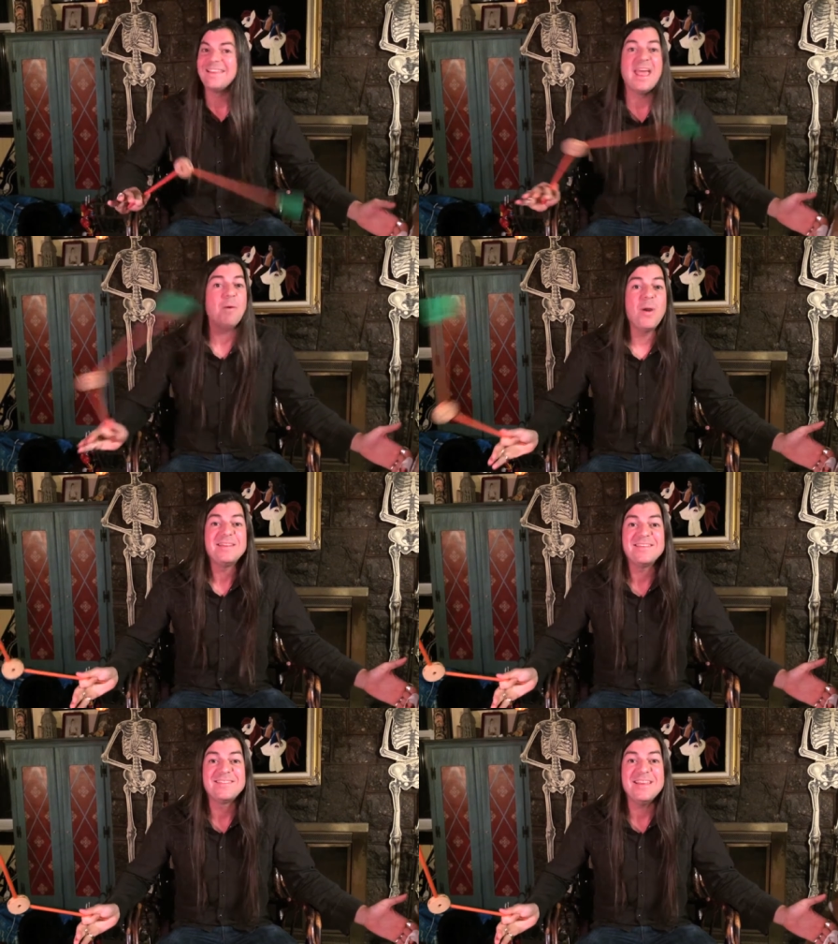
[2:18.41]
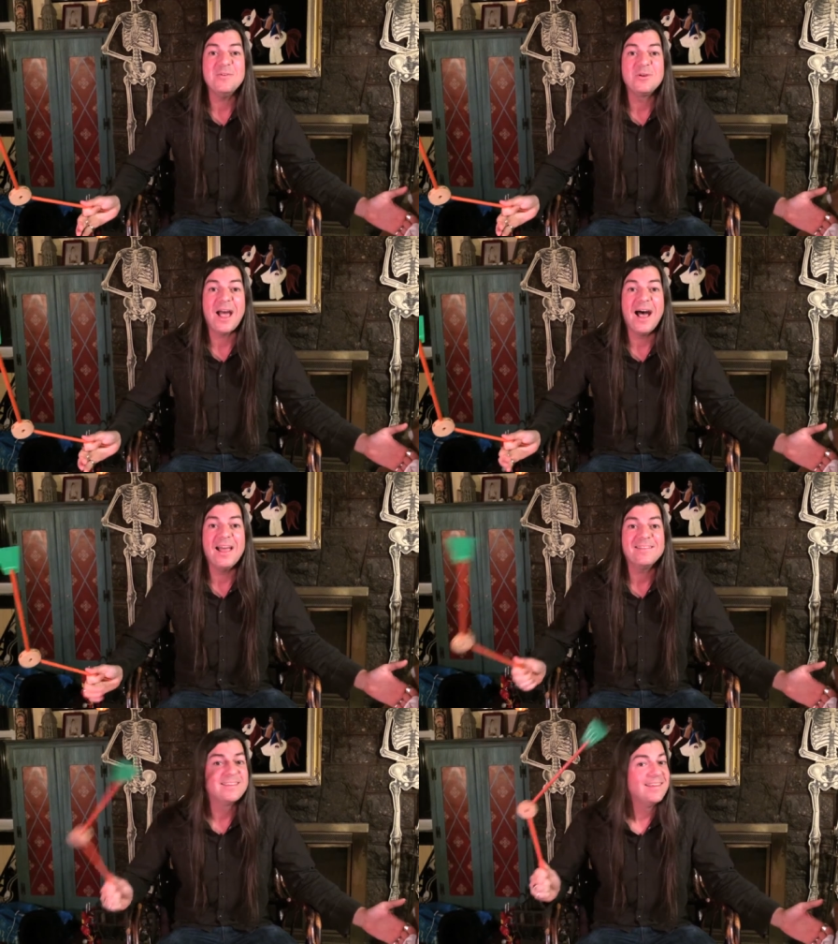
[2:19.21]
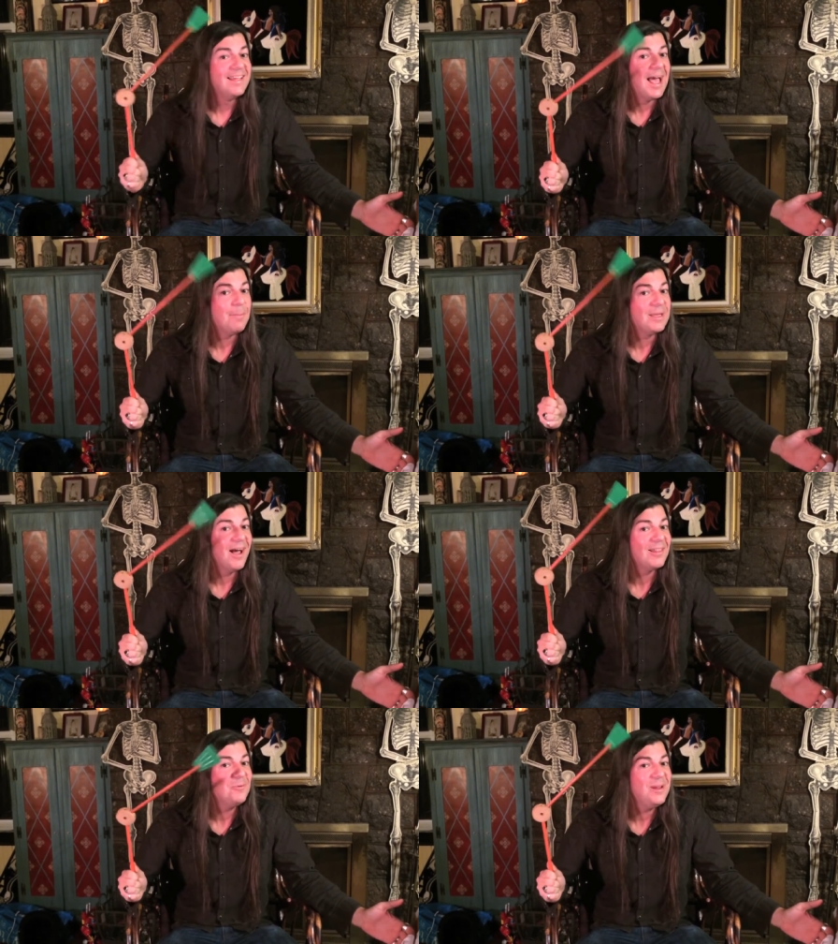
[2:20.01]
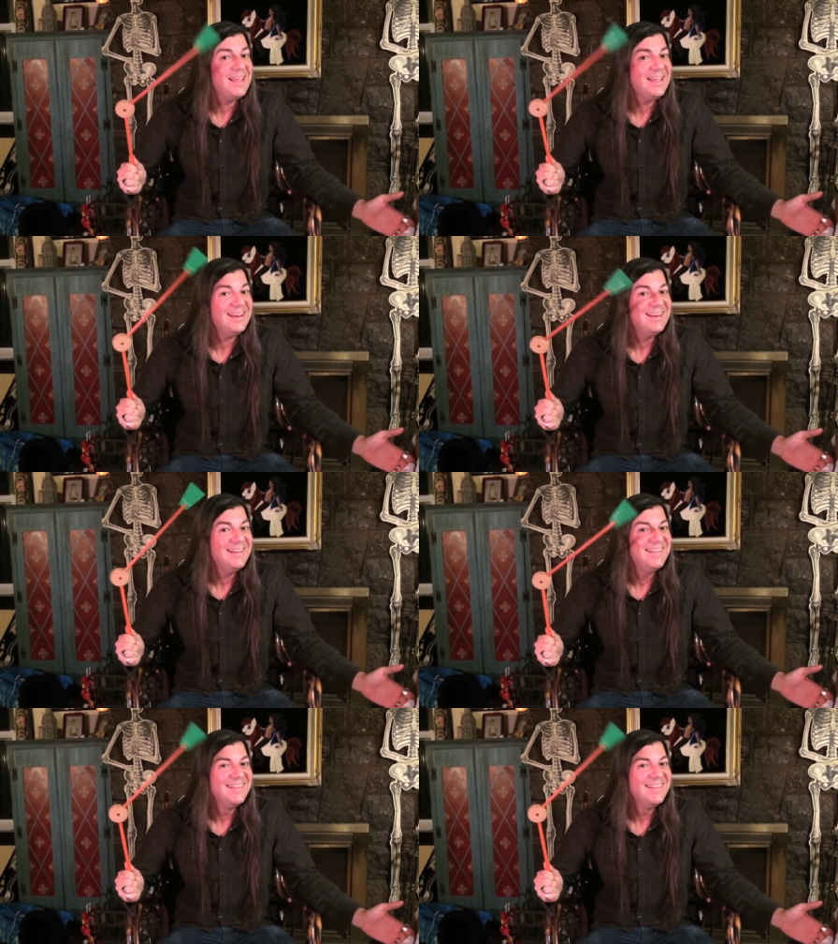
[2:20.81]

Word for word: Can't wait to see you guys. Happy Halloween!